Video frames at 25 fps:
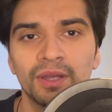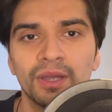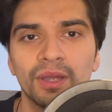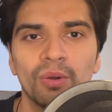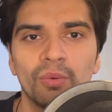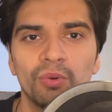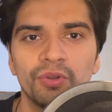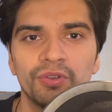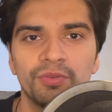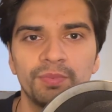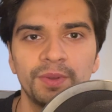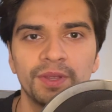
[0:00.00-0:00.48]

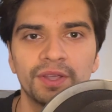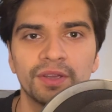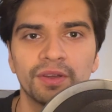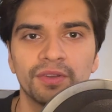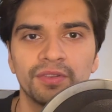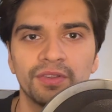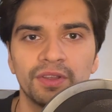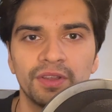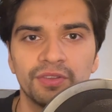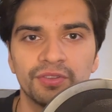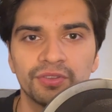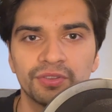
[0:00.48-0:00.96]
was because
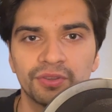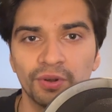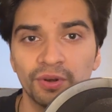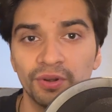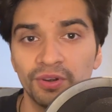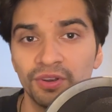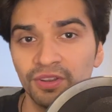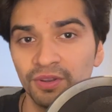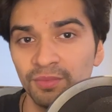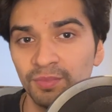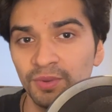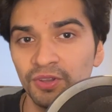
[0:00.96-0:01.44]
it started
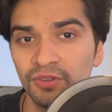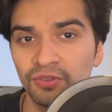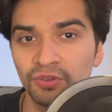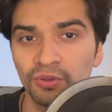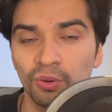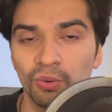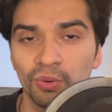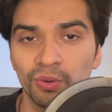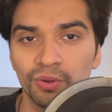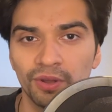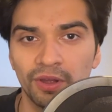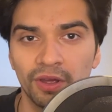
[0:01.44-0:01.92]
to be
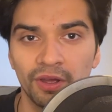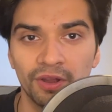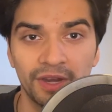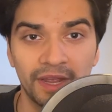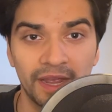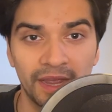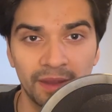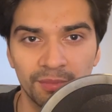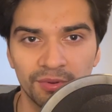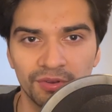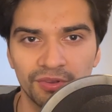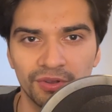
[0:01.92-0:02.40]
sold on
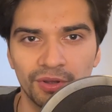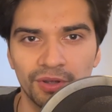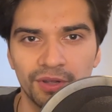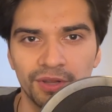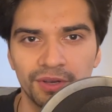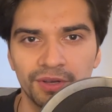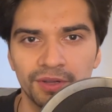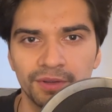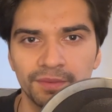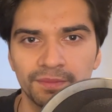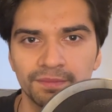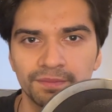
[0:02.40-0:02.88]

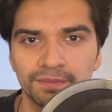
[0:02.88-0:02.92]
Amazon,